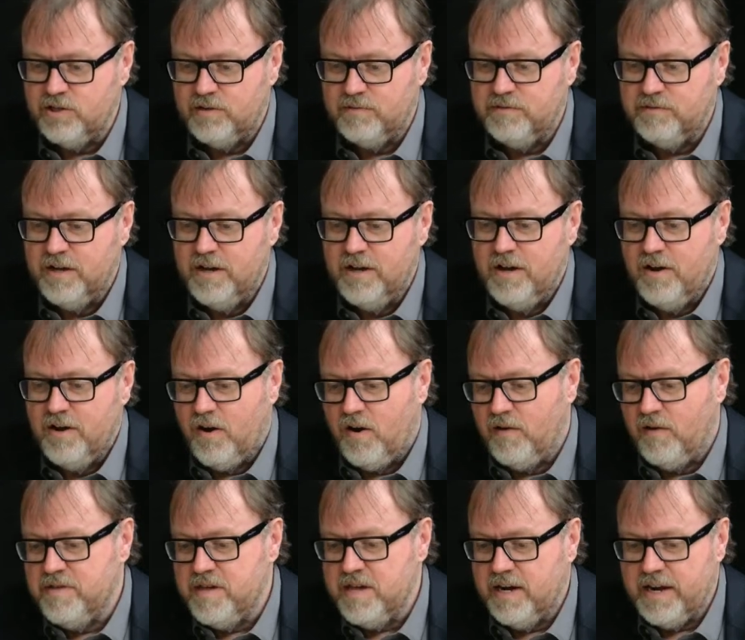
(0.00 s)
of
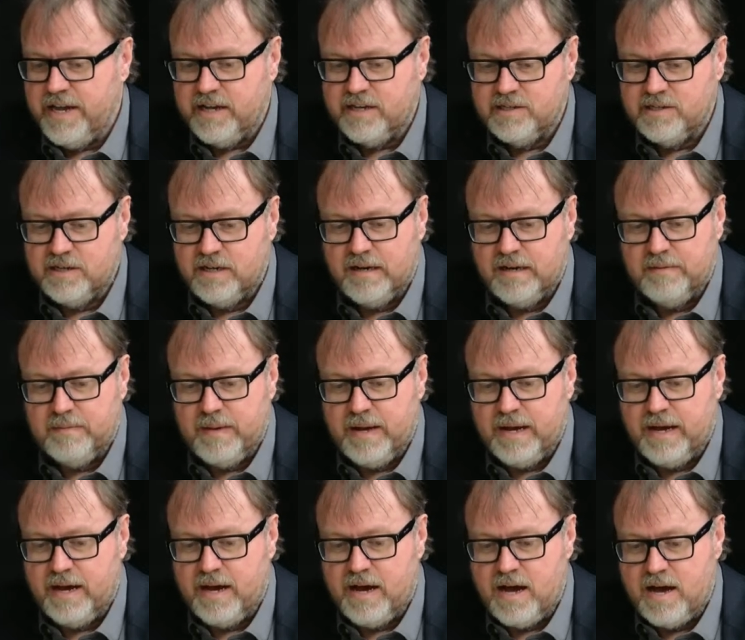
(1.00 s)
the
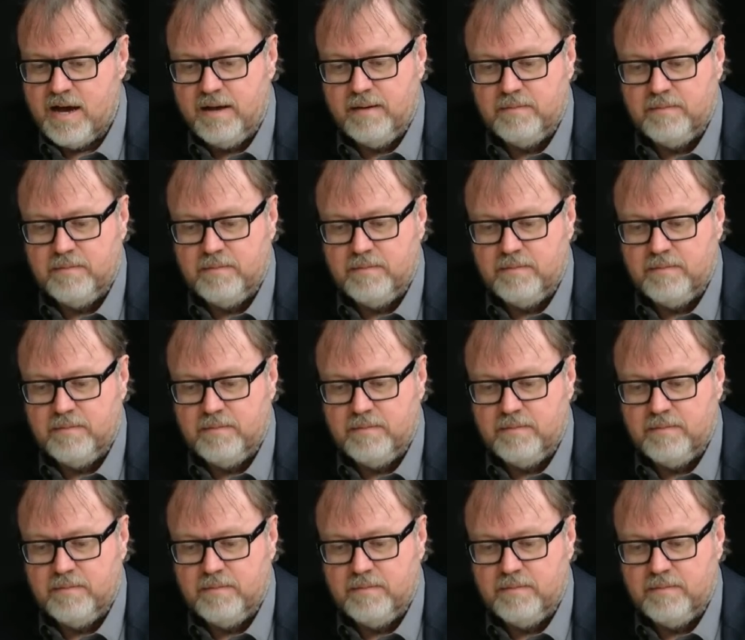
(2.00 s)
Alexa,